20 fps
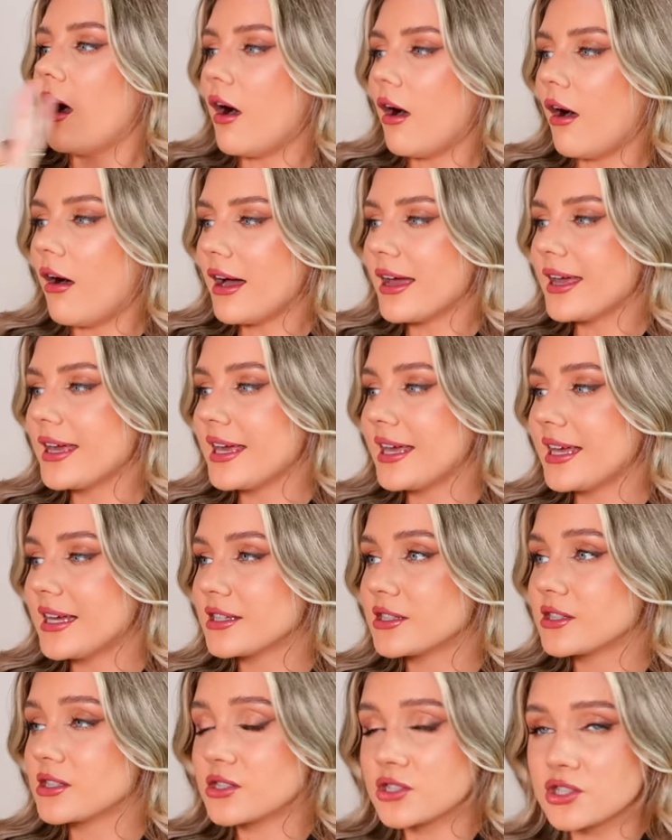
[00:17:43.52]

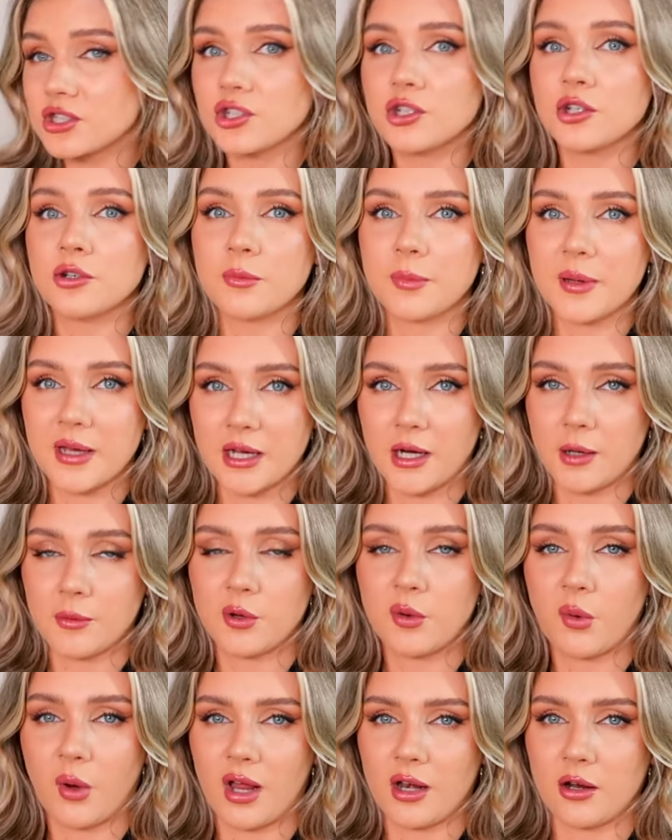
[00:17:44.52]
I do pick
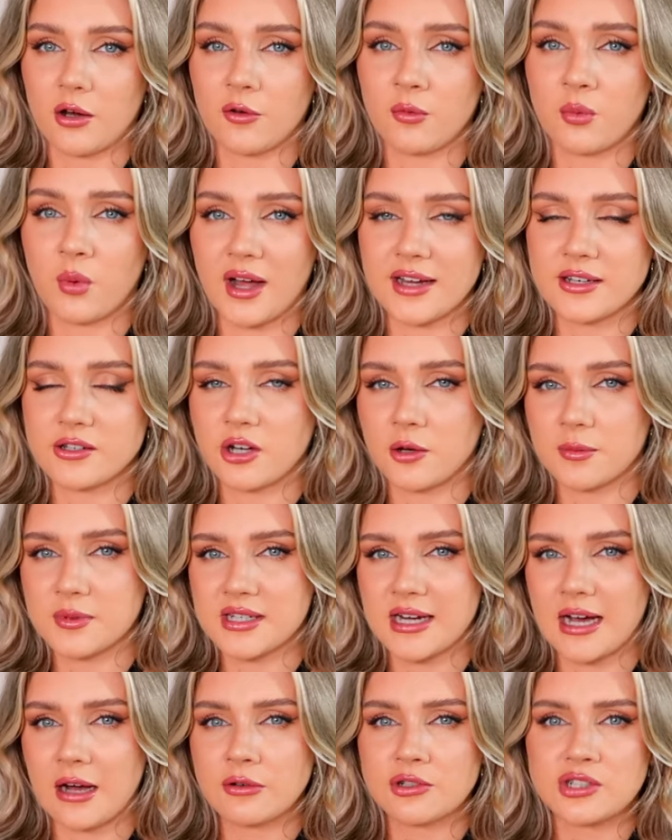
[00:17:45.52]
up quite a lot of white tops
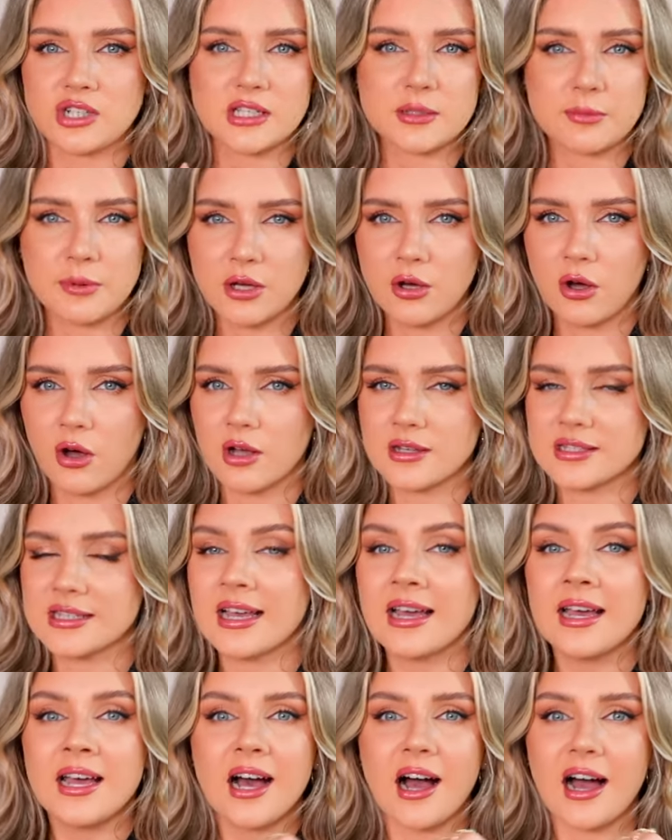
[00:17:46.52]
now just because
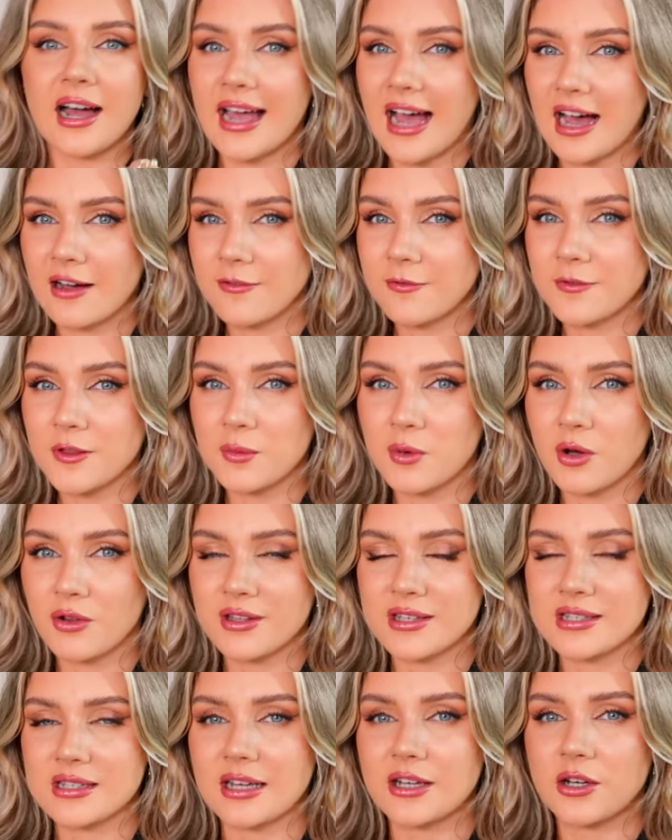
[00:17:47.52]
I have them on
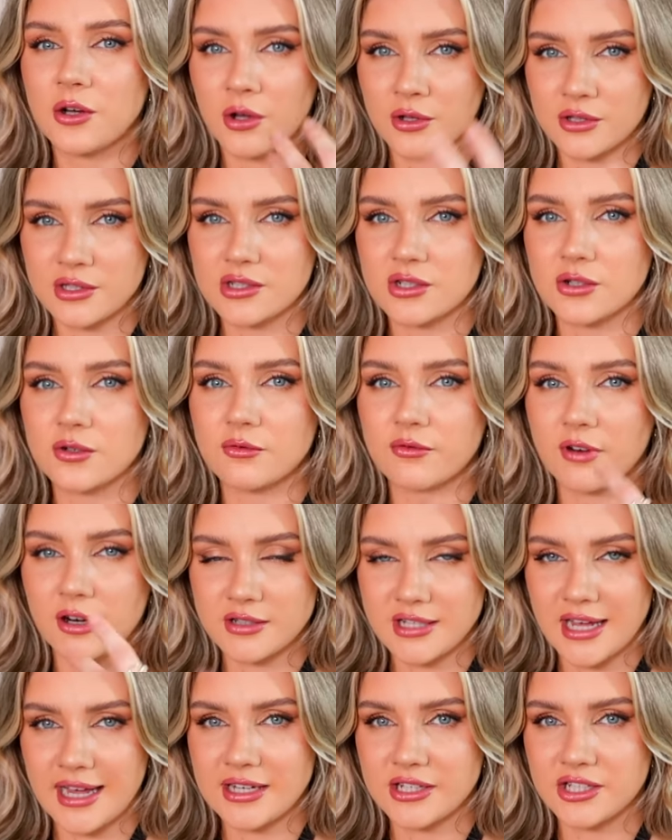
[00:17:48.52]
this like constant
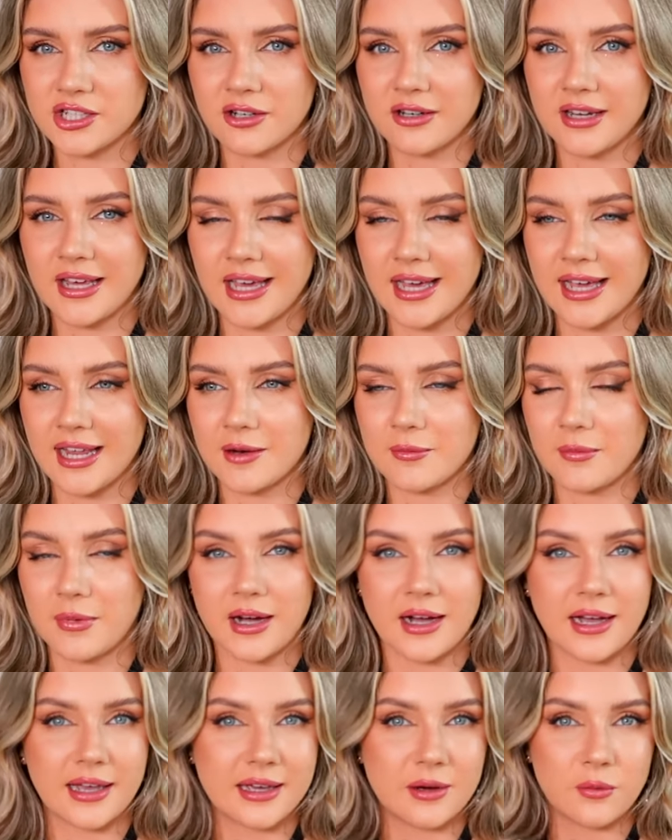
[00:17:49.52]
rotation in
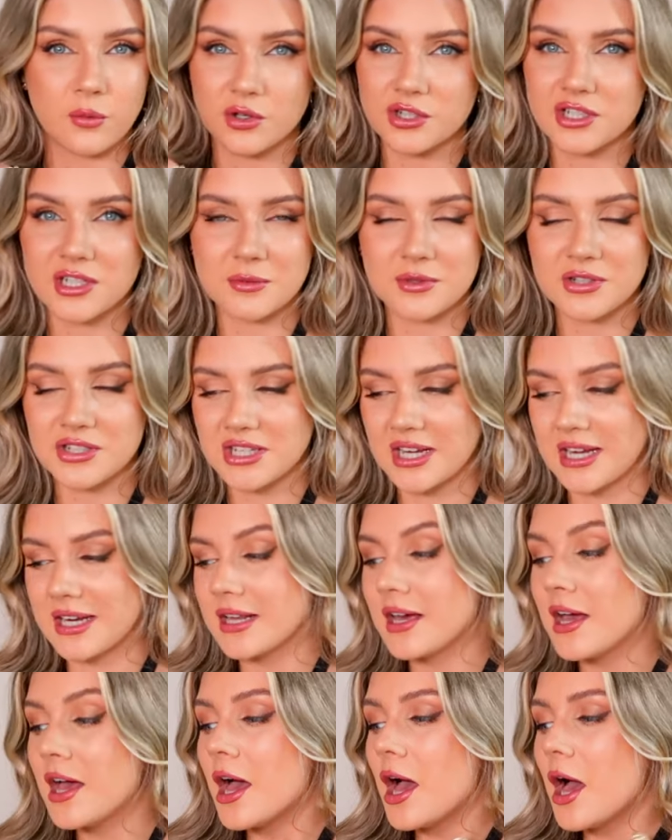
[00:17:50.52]
my washing
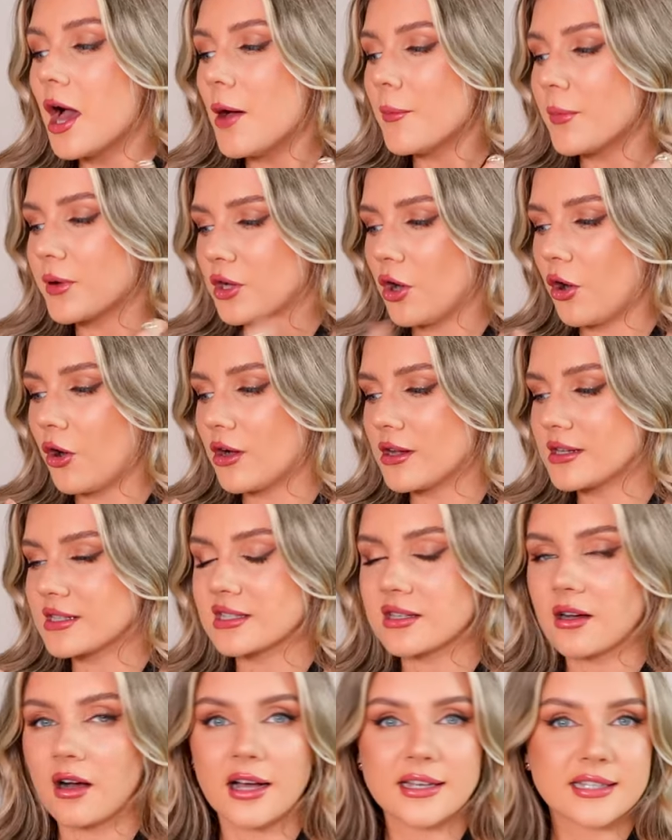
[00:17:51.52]
machine because
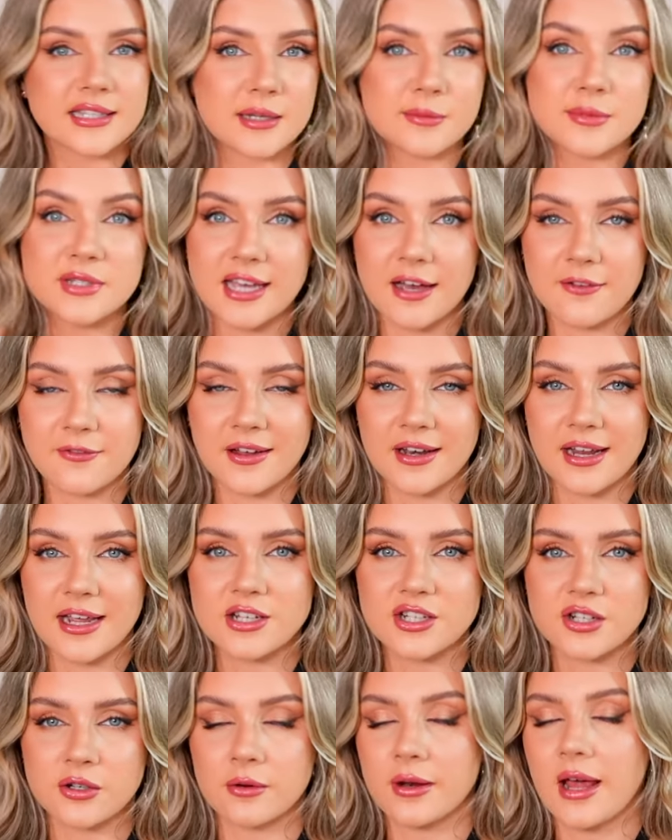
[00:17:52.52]
I seem to get
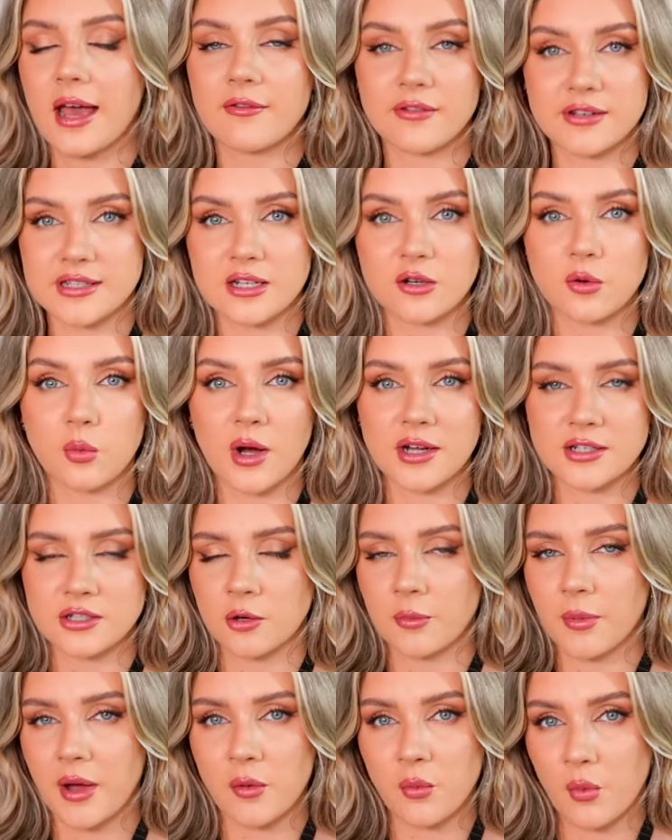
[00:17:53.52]
foundation on every single white
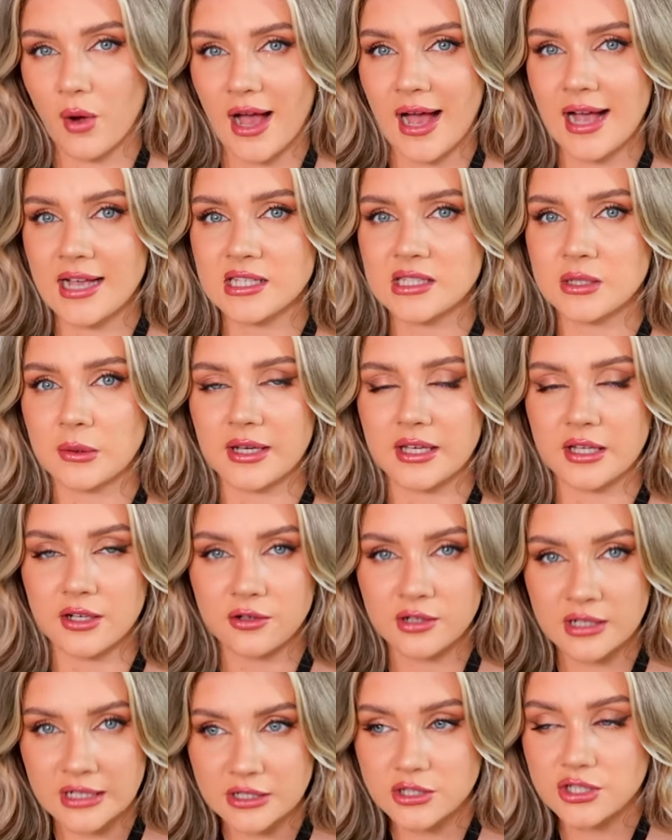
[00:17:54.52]
top I wear so I
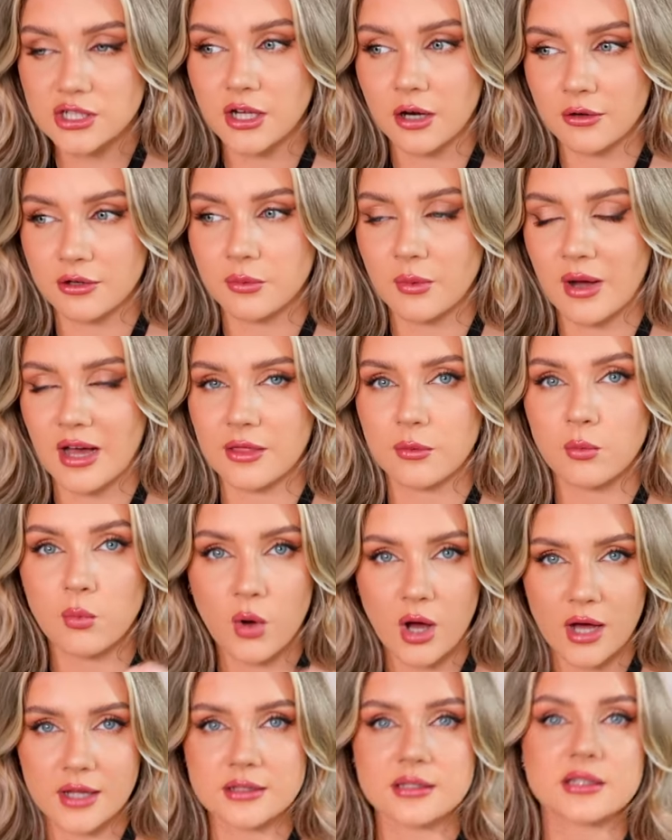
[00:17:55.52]
can literally only wear them
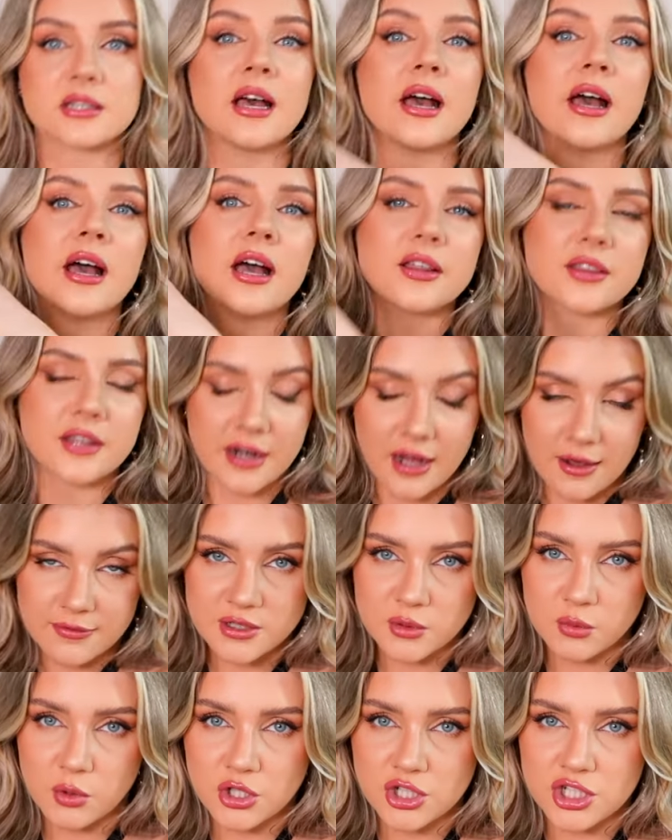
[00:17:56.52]
once then I have
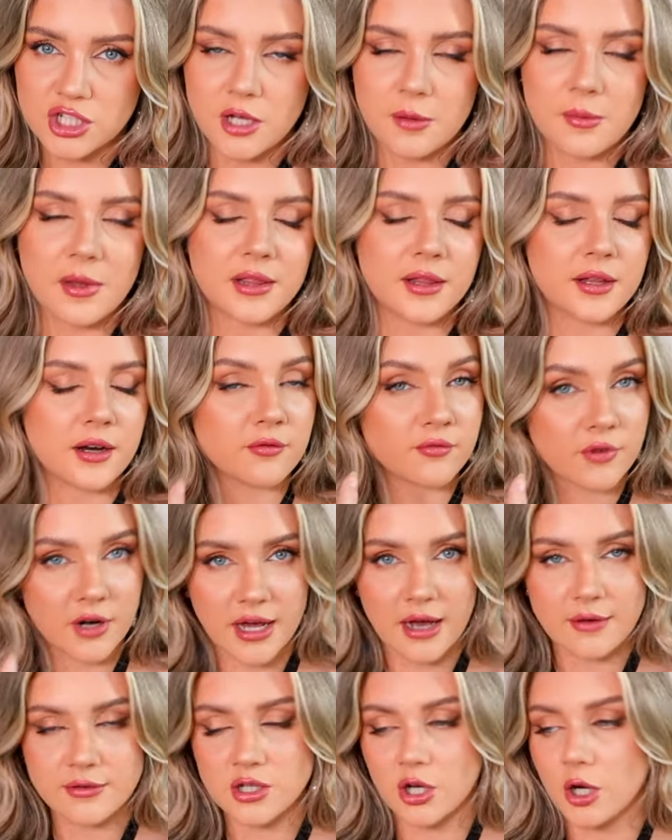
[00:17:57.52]
to wash them and then I run
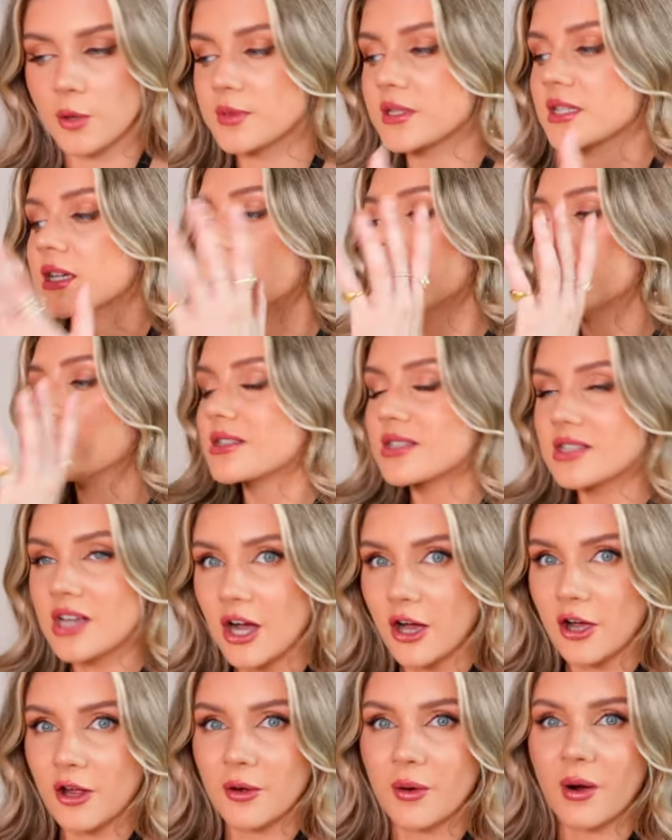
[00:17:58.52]
out of tops
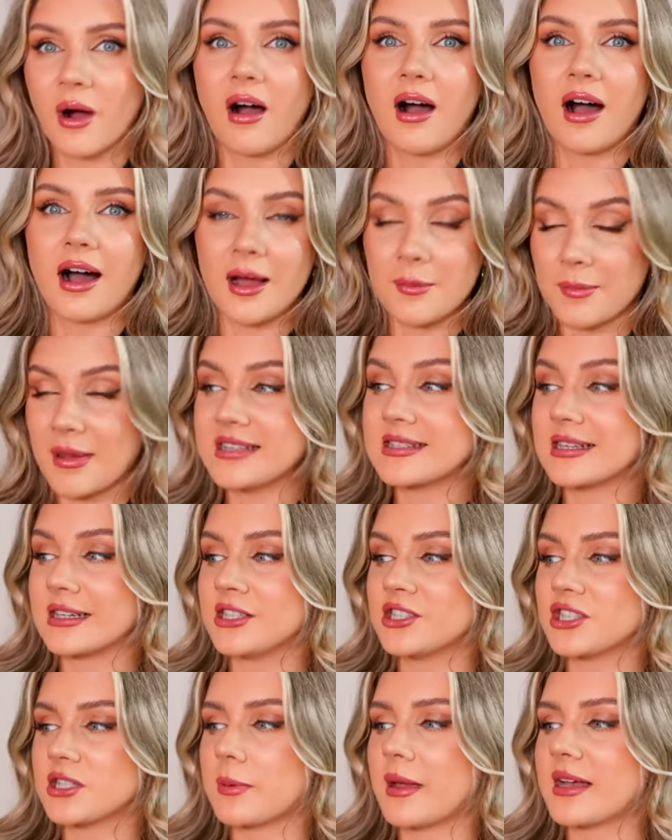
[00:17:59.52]
so I
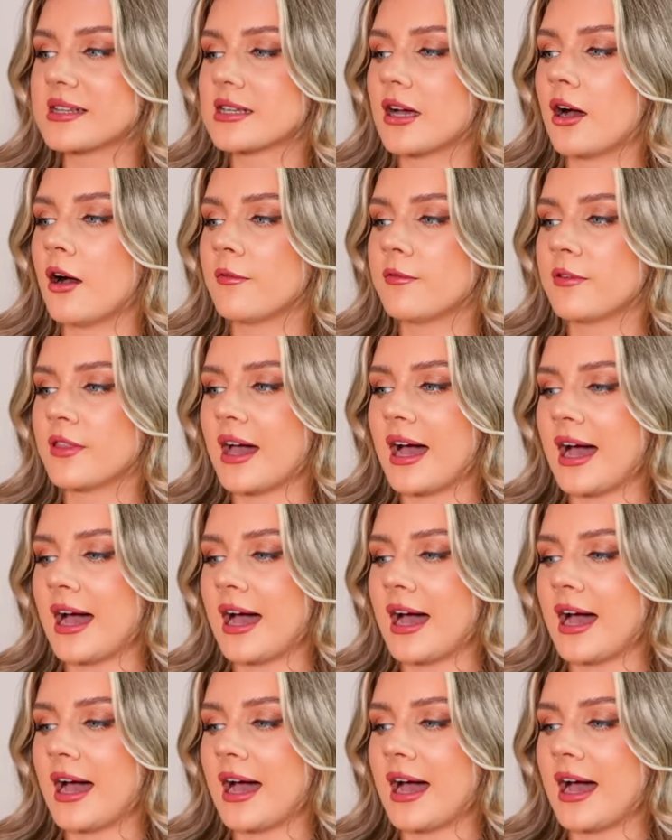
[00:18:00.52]
basically just picked it up for